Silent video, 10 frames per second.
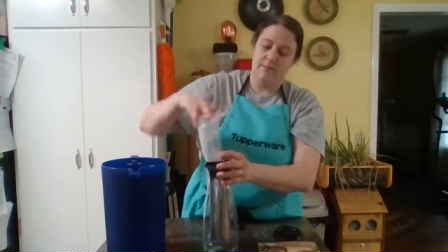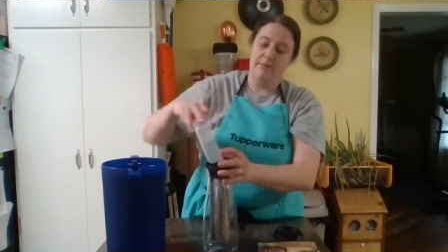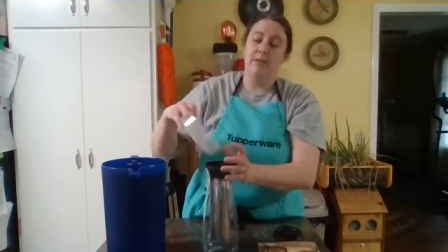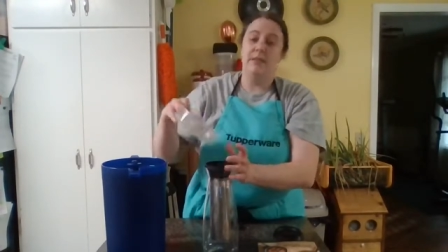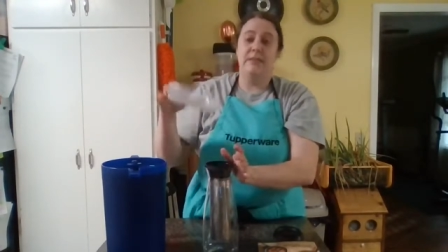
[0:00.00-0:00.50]

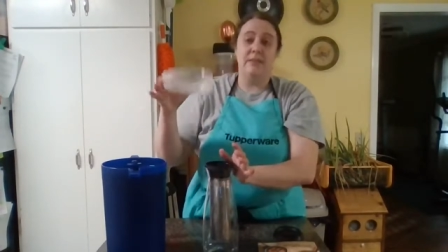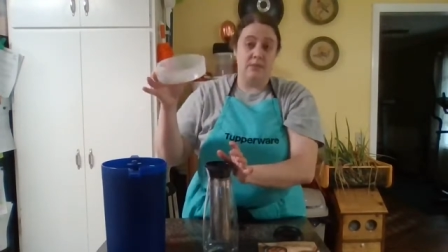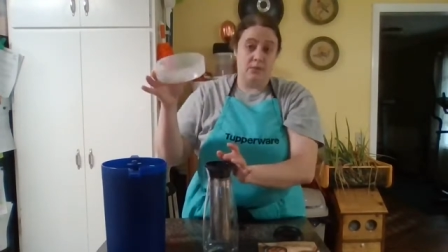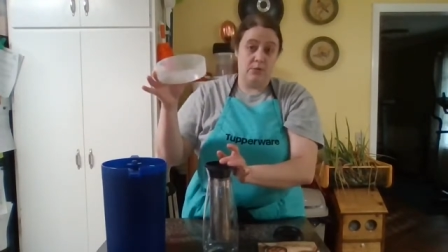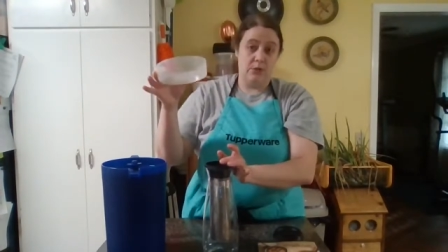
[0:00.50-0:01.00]
Now this is
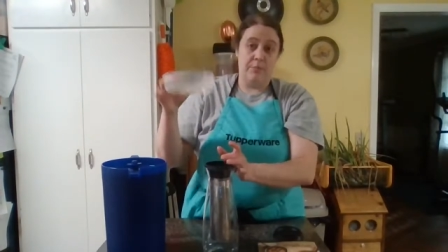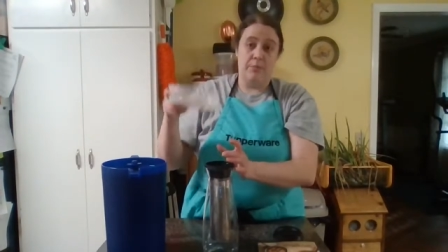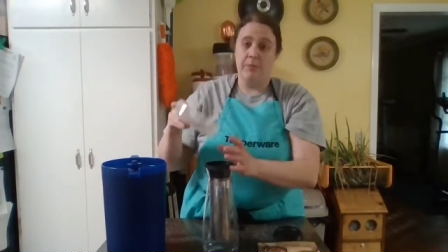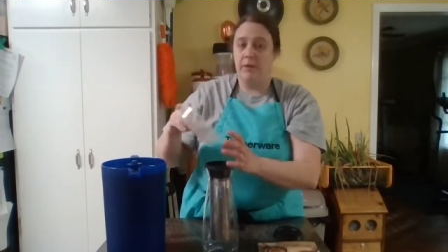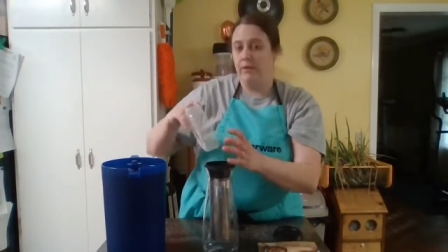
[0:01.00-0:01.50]
also
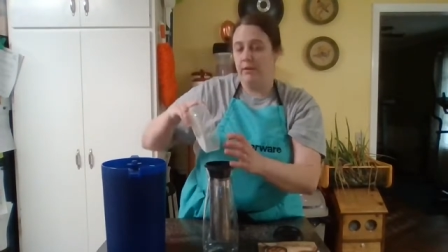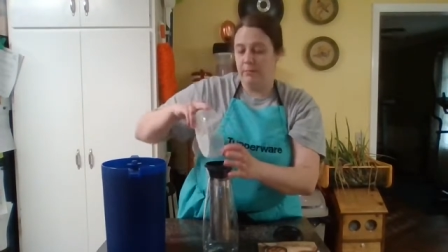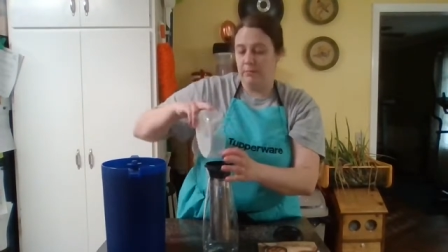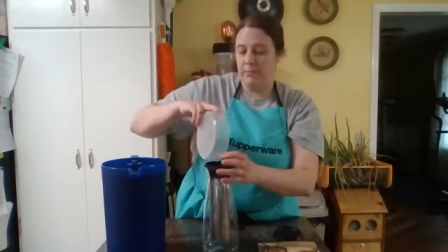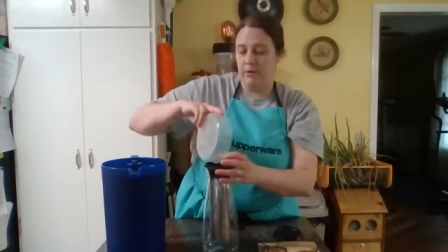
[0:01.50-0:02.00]
Tupperware.
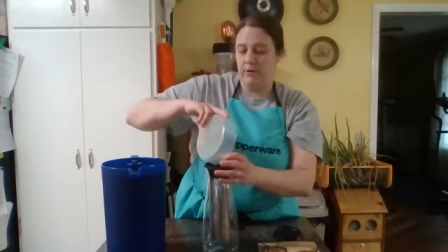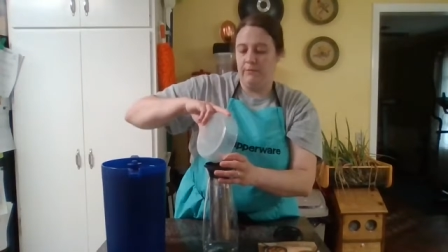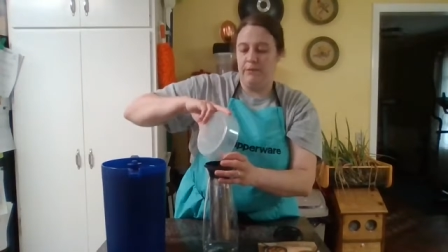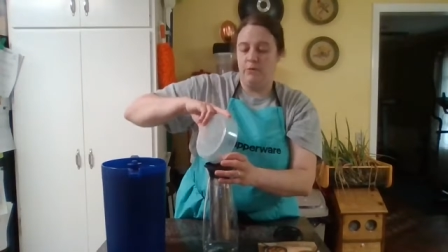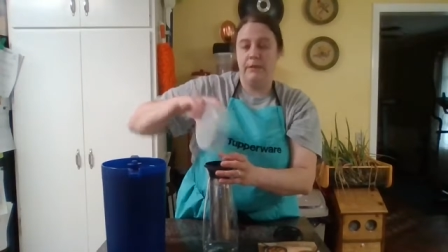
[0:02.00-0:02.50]
It was part
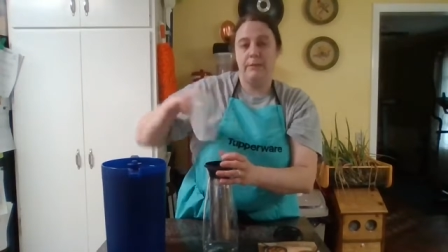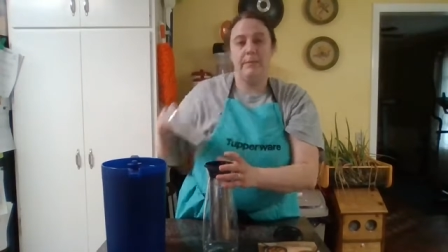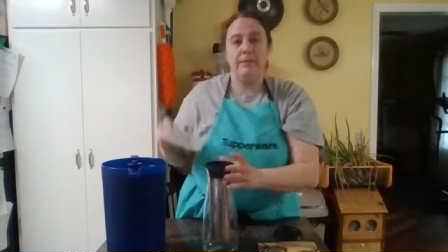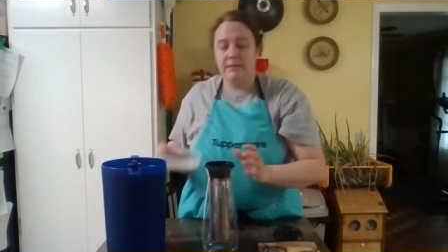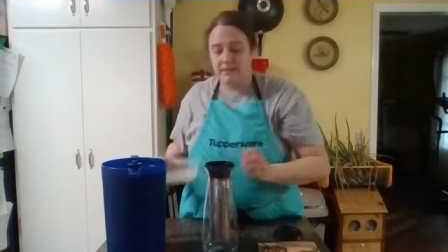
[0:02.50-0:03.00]
of a
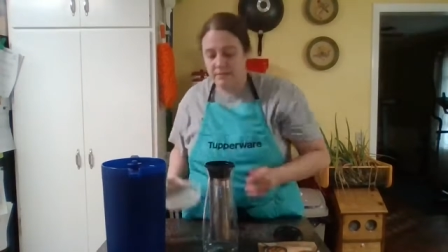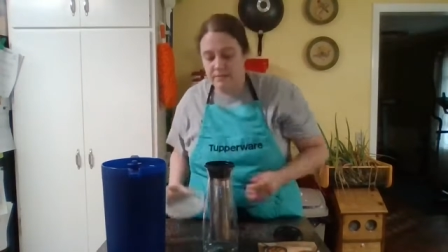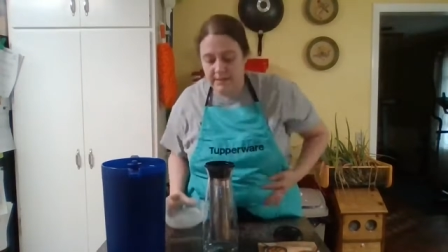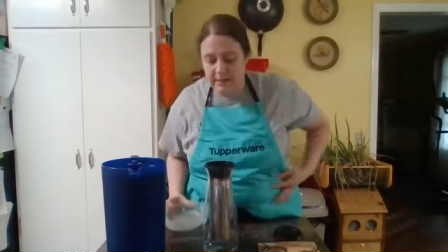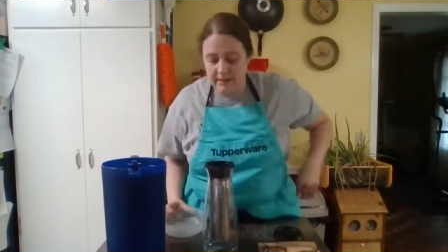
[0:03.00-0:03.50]
20-piece
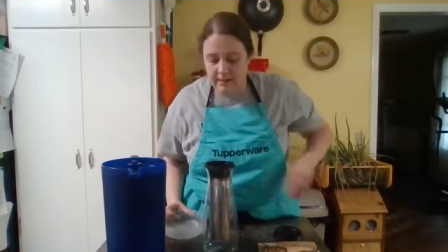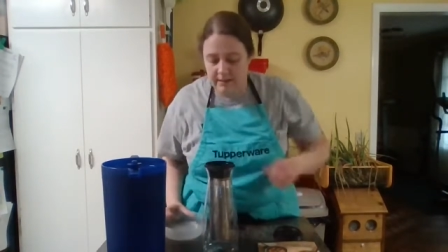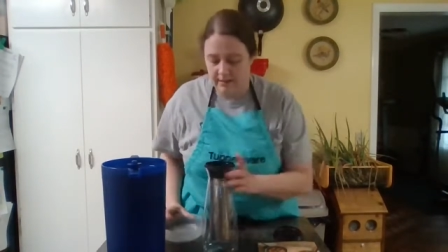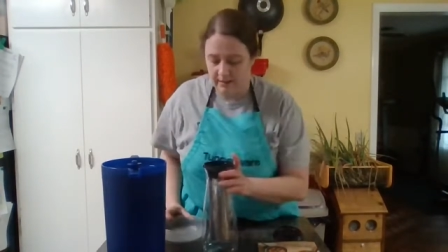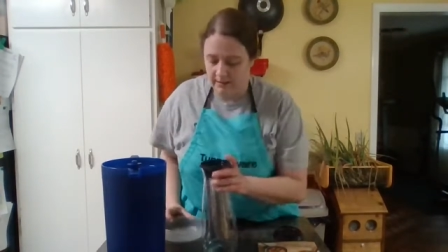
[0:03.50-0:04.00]
set that
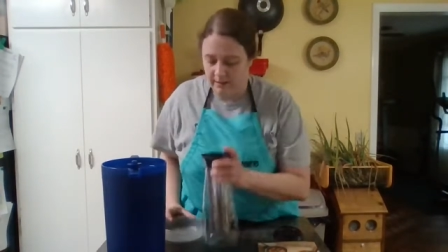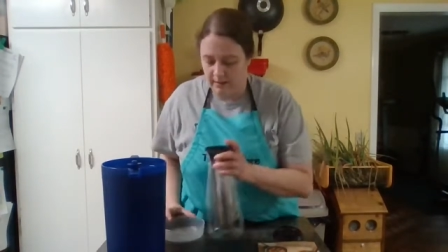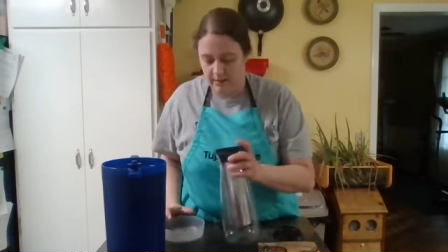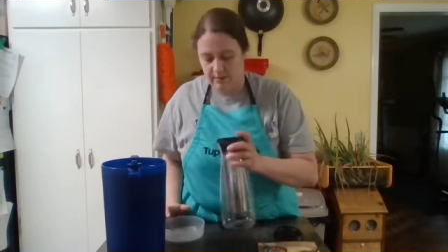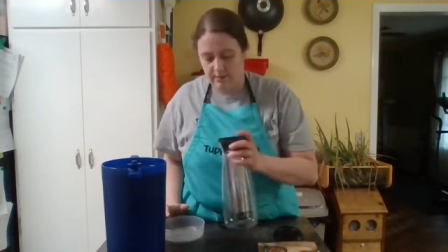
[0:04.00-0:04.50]
I had
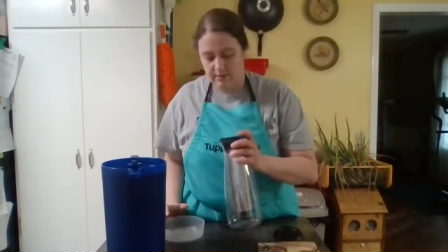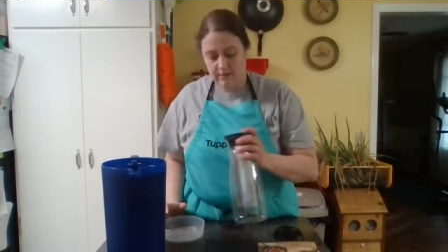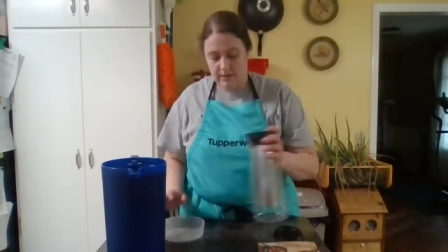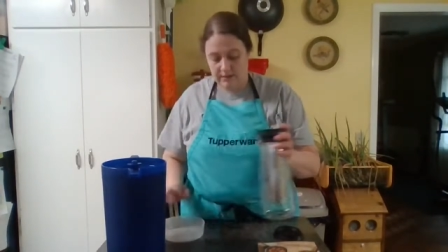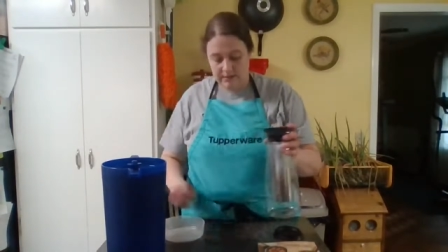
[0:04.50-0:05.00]
got
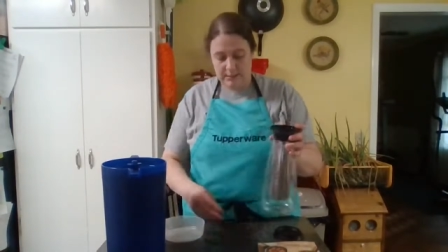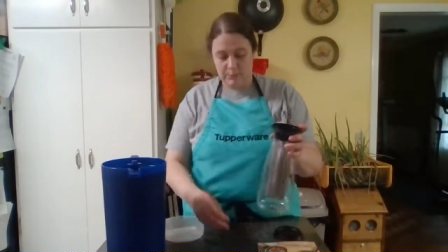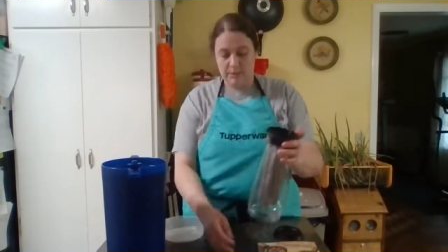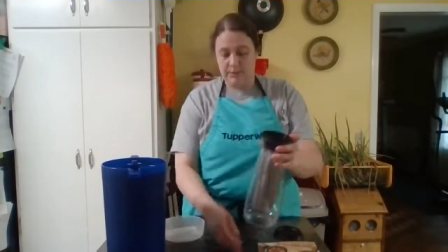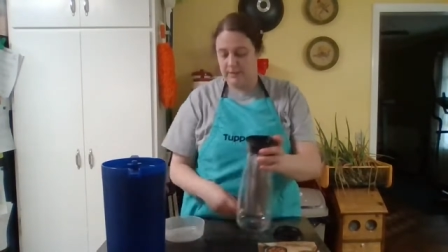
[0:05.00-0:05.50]
in the
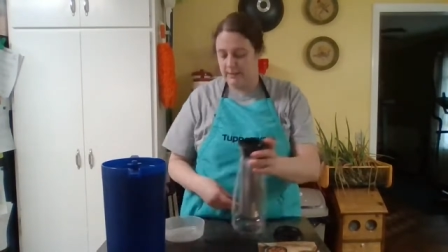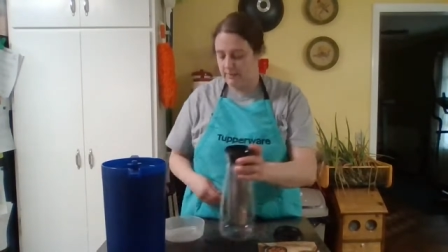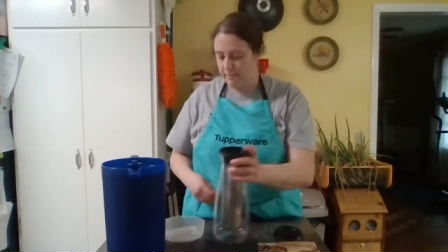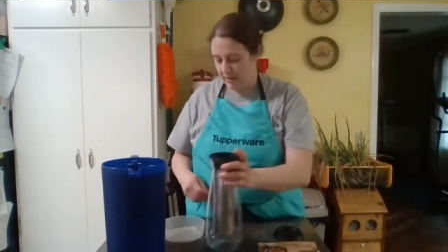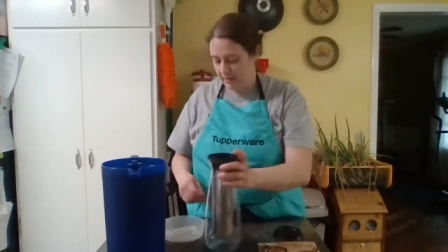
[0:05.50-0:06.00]
springtime.